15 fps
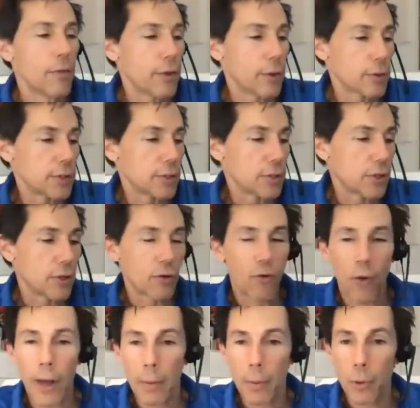there's this
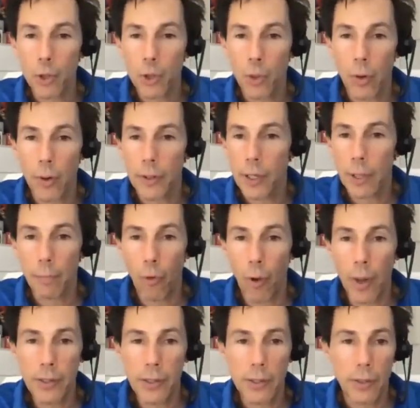incredible shortage and
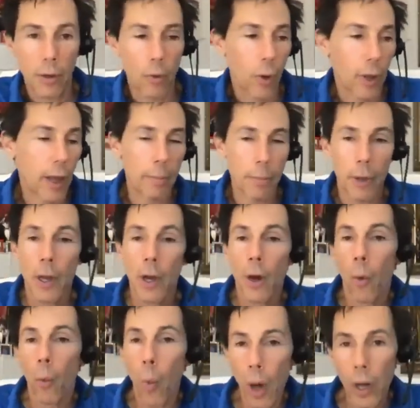prices are going up.
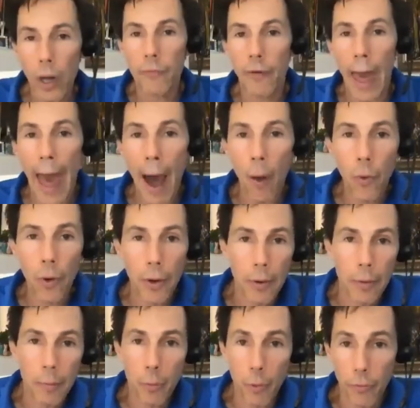One of
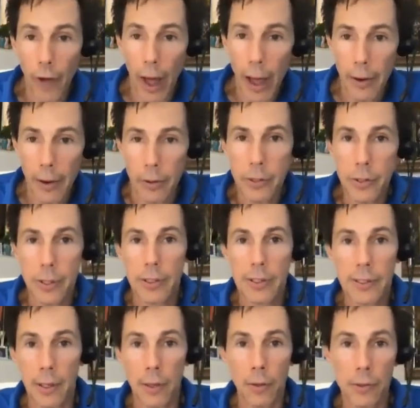our providers that
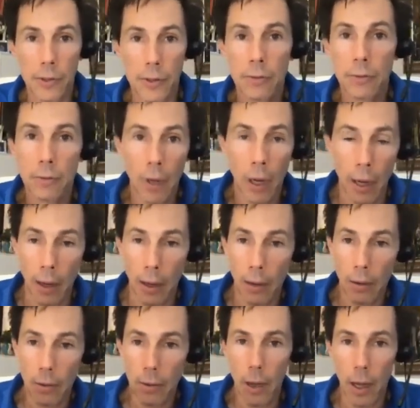sells uh,
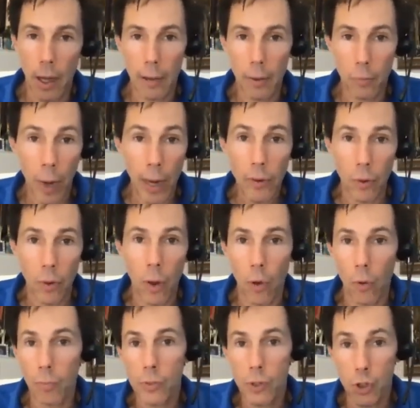rental
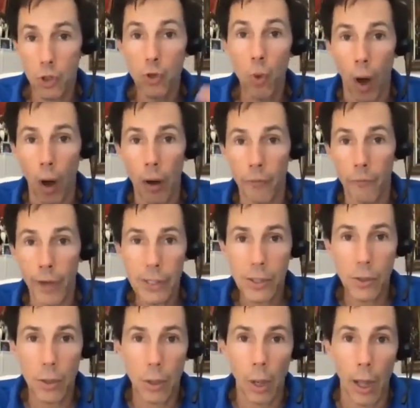homes to our mm-hmm.
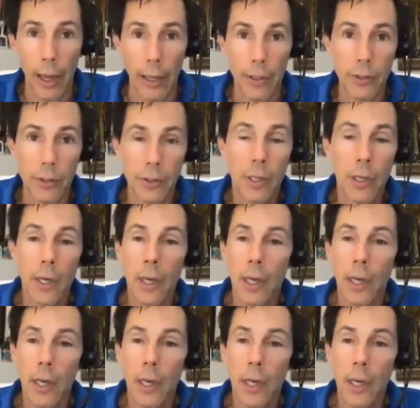investor clients. Yeah.